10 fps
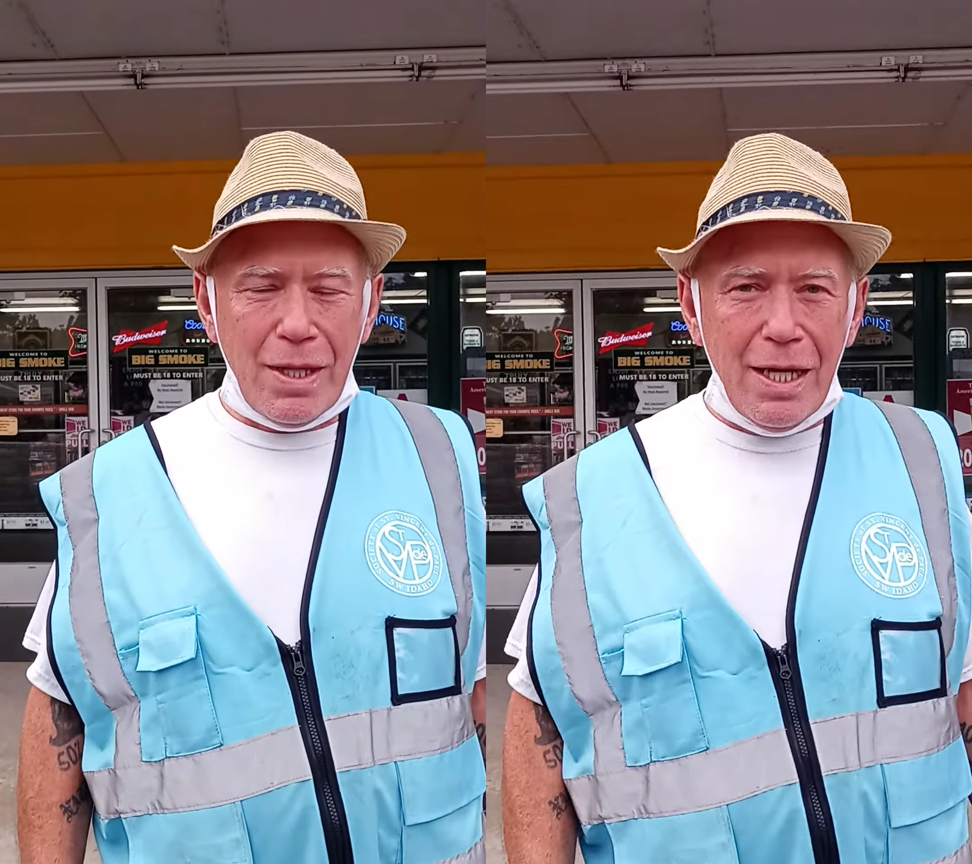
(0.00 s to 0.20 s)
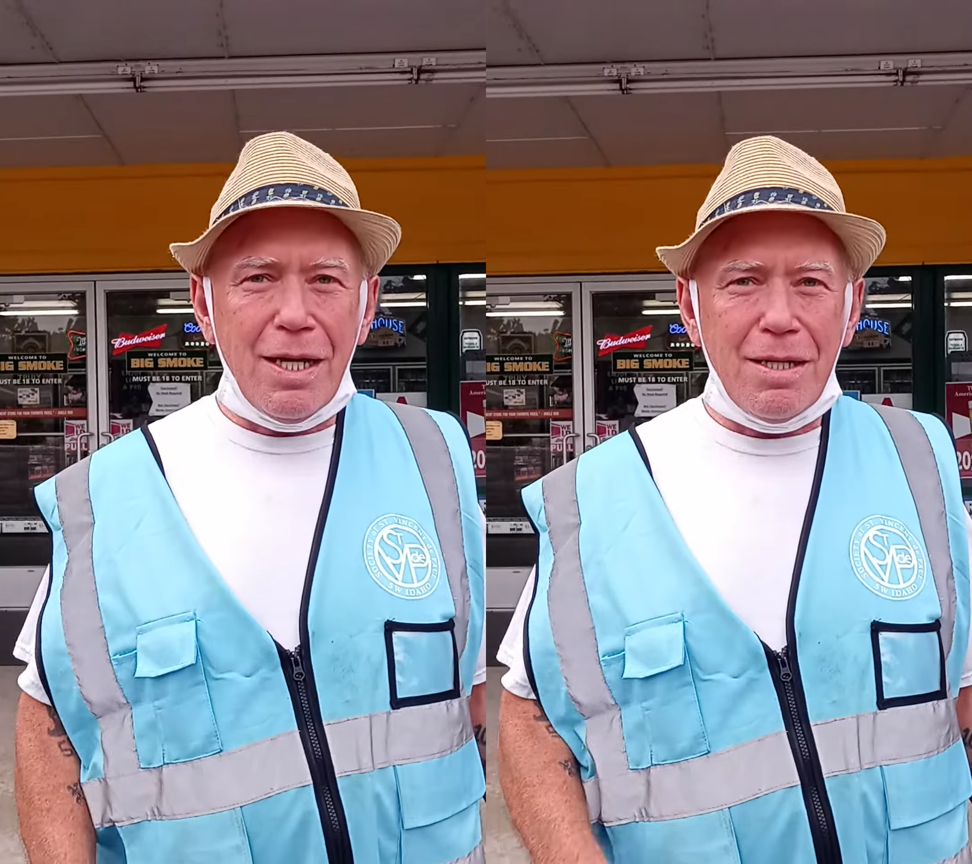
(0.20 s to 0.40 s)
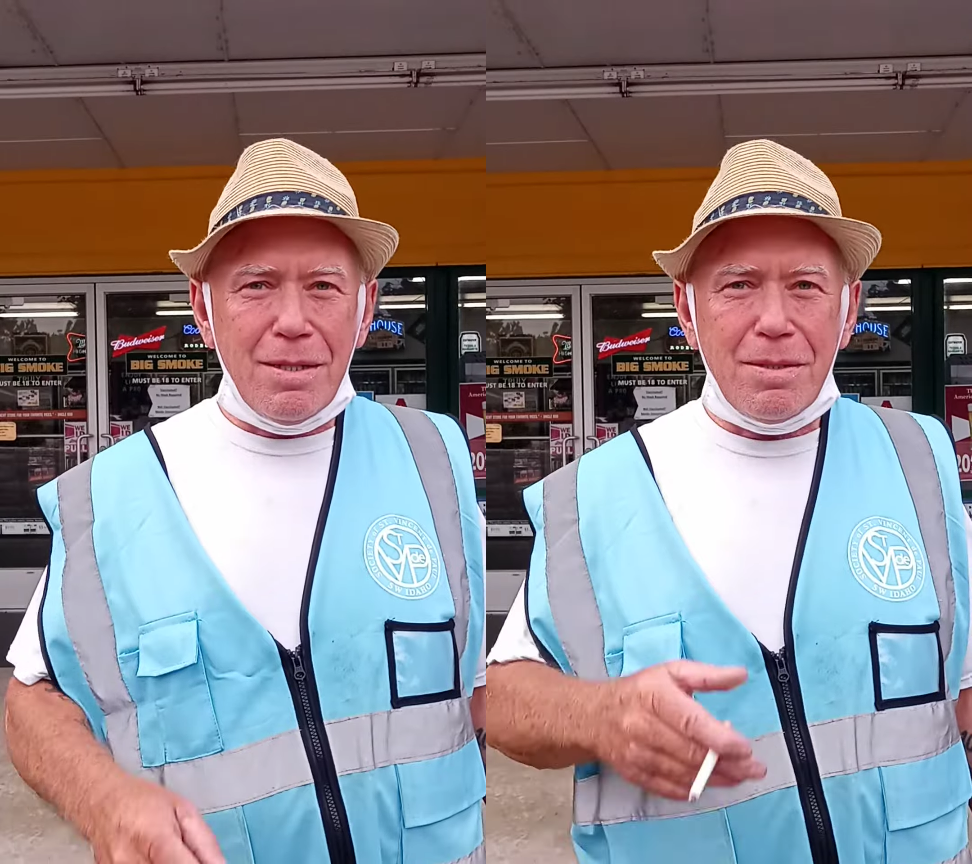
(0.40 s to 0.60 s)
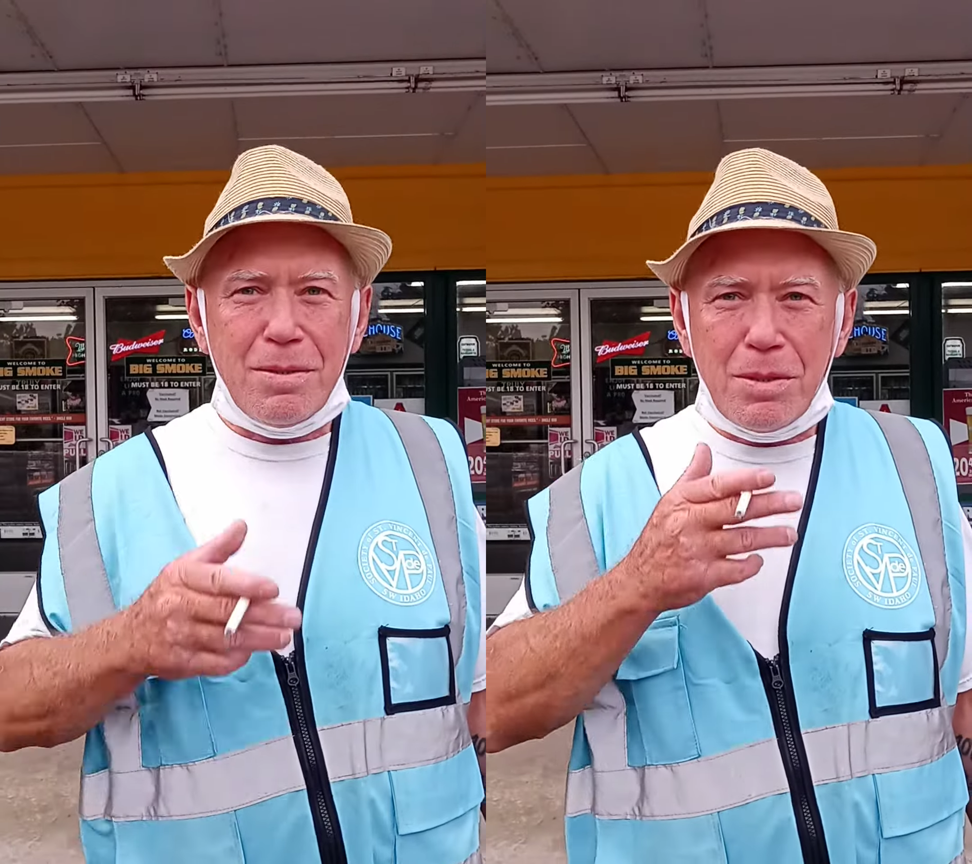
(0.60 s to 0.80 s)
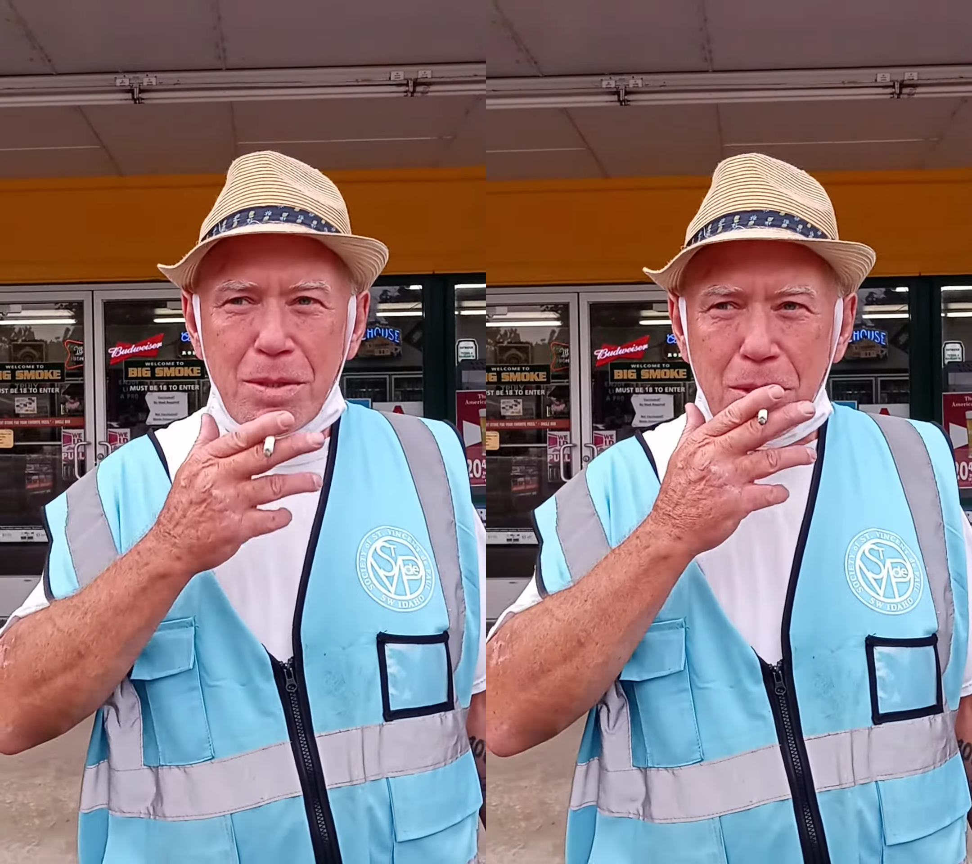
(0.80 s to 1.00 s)
Yeah.
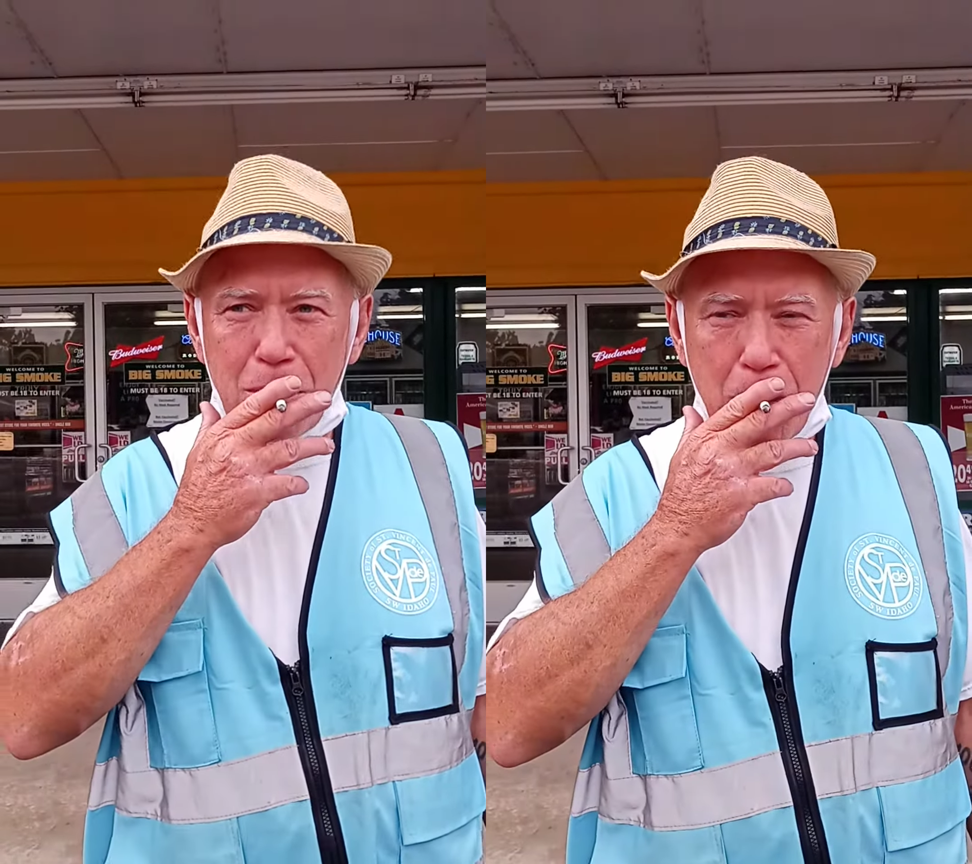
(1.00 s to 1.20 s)
Sweet.